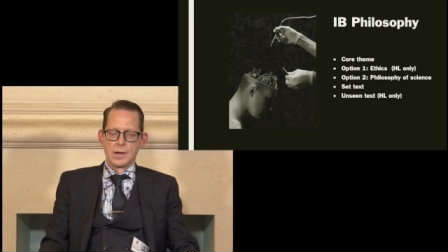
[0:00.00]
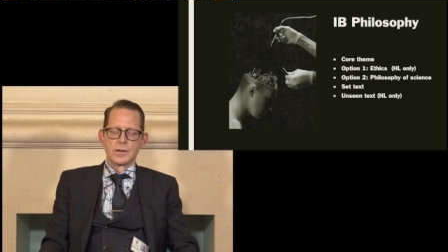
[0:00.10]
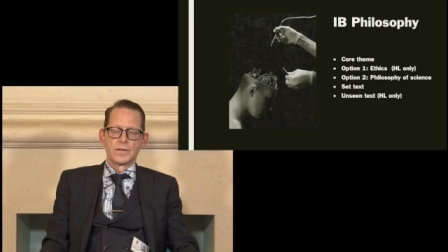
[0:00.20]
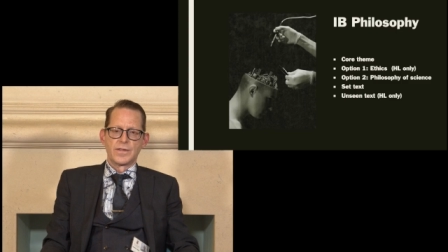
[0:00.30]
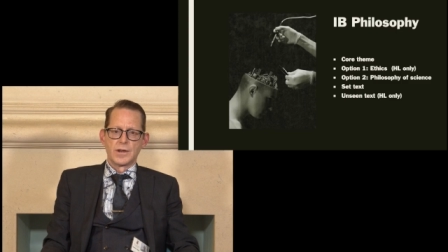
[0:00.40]

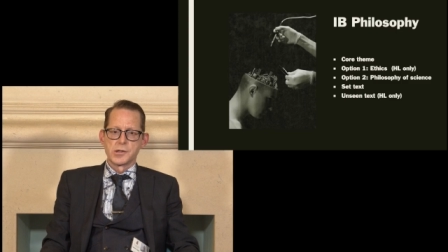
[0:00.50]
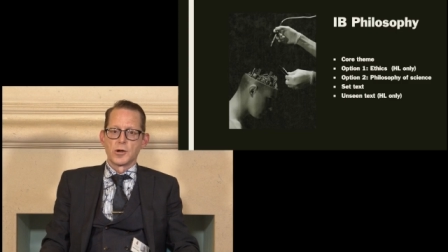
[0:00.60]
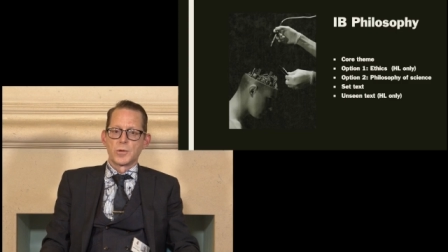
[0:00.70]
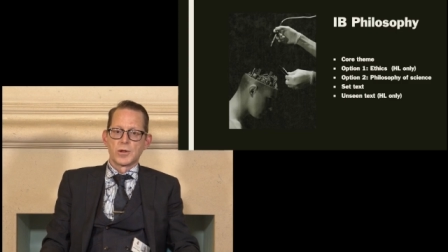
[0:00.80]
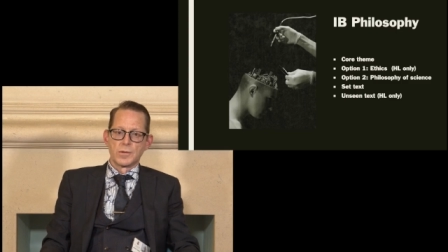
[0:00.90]
The first
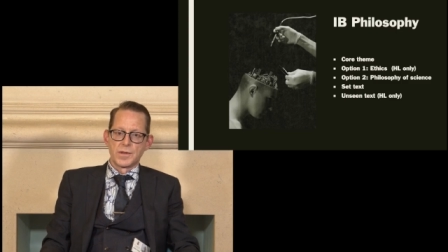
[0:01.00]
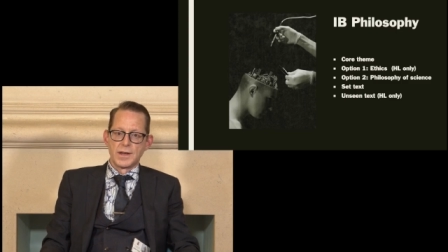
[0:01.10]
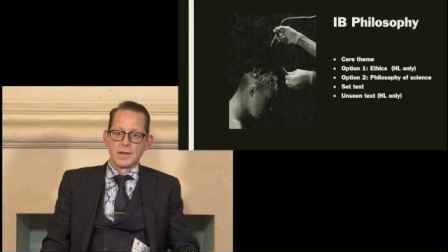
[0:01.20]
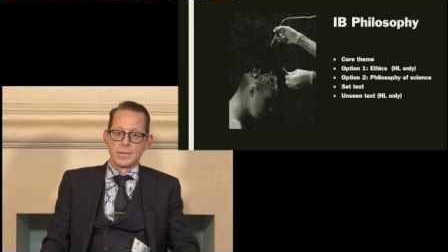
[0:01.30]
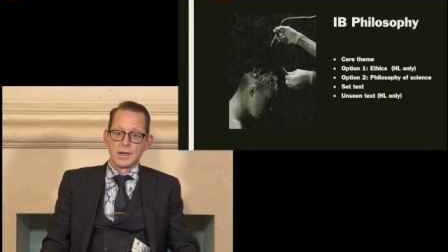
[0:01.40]
optional
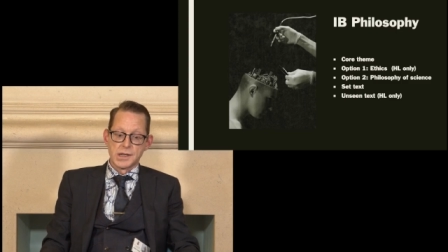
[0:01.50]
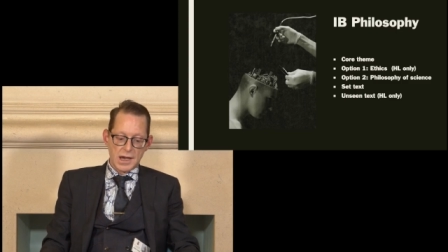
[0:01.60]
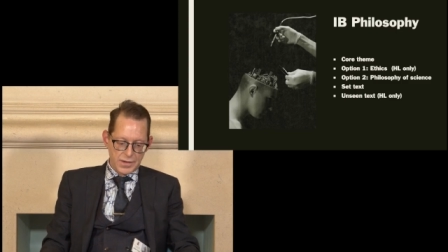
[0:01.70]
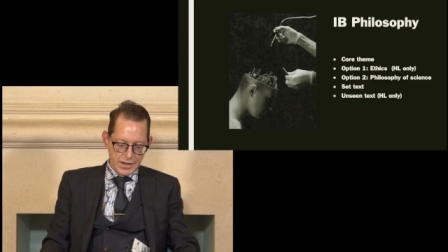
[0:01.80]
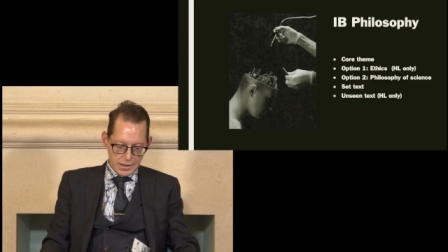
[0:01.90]
theme is
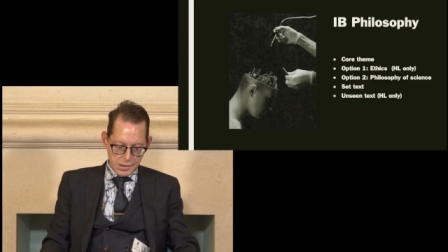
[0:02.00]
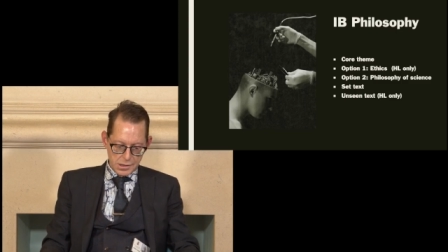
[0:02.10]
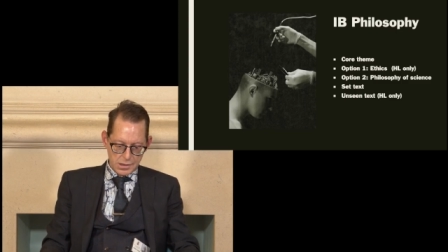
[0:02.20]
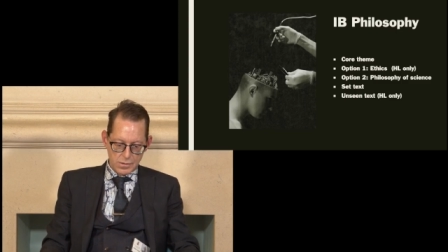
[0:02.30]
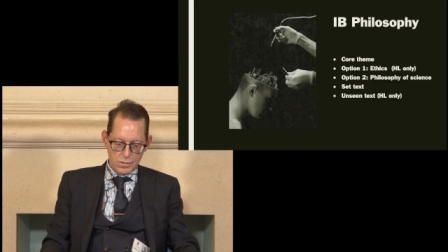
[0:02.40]
ethics,
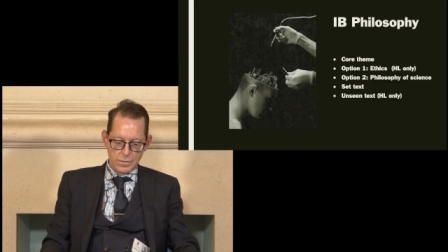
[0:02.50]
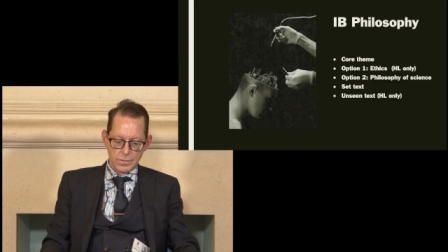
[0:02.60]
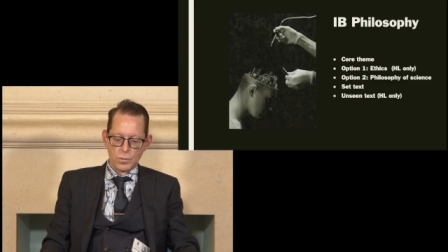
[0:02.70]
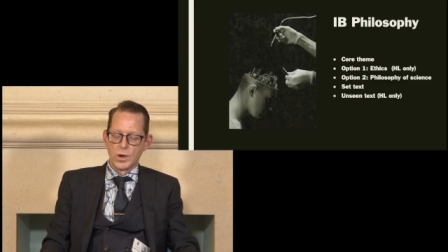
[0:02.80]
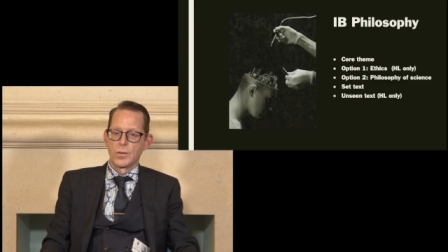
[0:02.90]

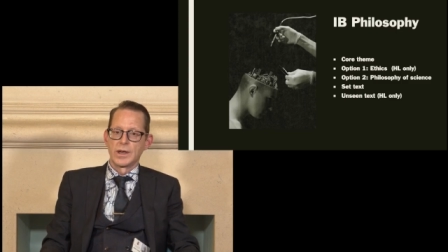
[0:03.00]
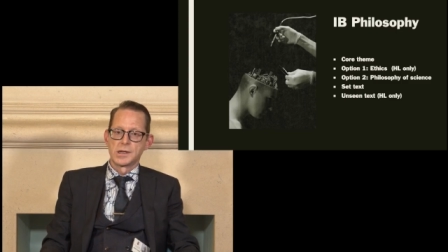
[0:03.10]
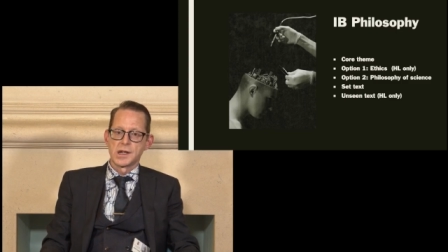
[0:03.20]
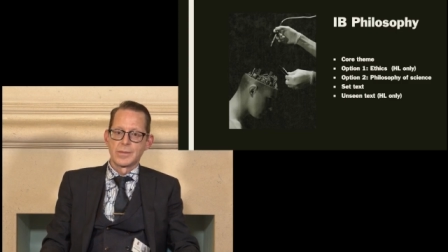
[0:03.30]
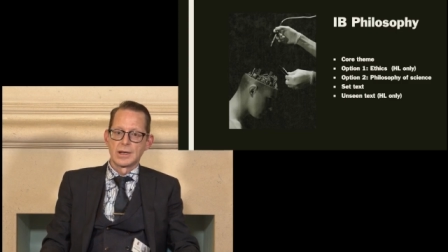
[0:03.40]
where we
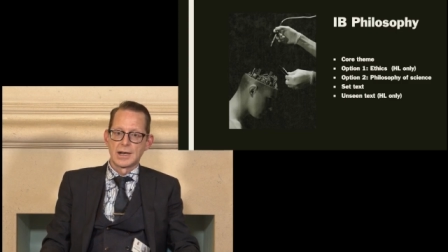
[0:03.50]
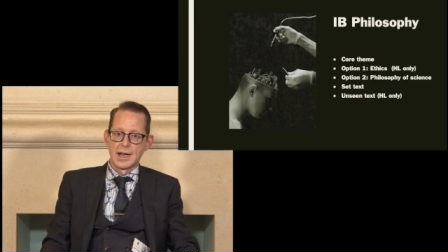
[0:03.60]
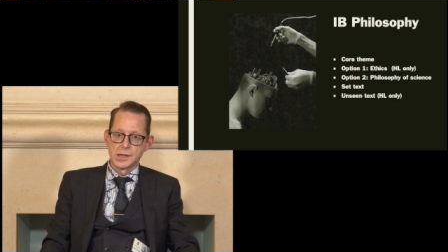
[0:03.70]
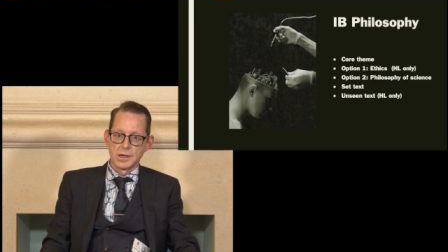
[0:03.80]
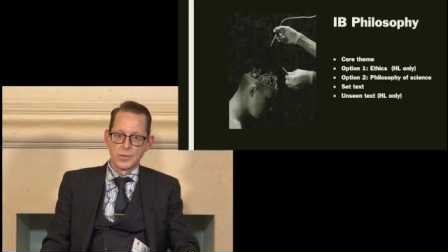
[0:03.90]
examine
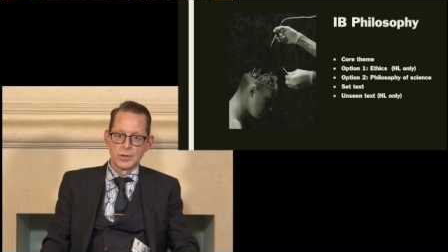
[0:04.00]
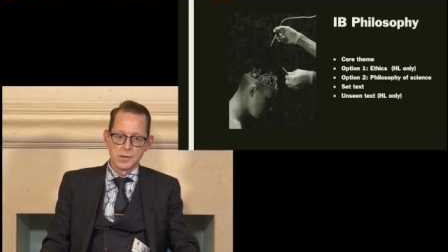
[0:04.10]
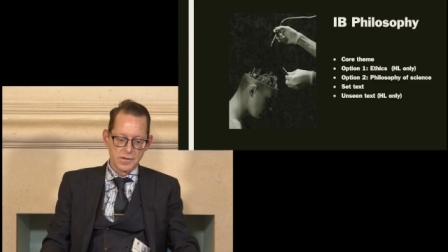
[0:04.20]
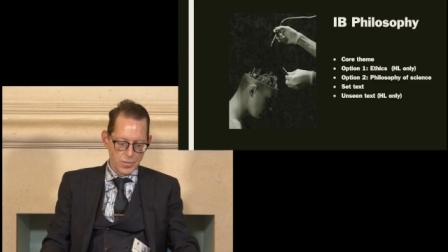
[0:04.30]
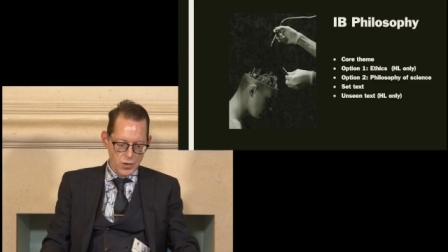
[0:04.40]
classic
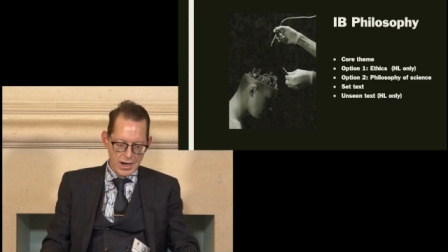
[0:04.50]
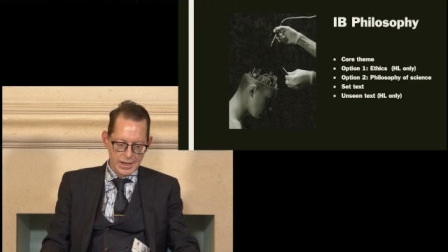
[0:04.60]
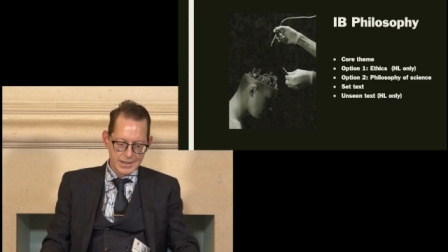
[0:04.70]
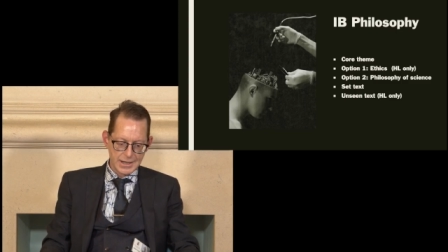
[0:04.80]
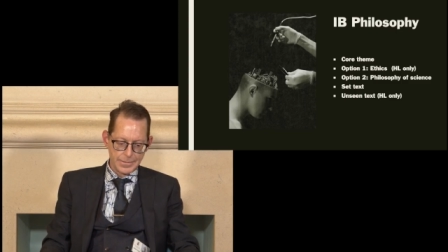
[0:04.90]
models of
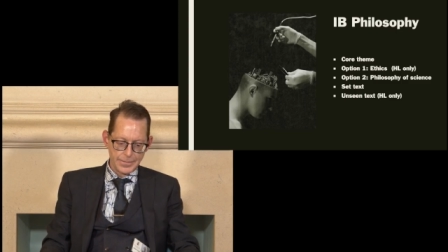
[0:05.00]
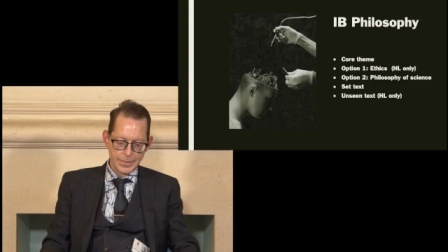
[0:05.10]
morality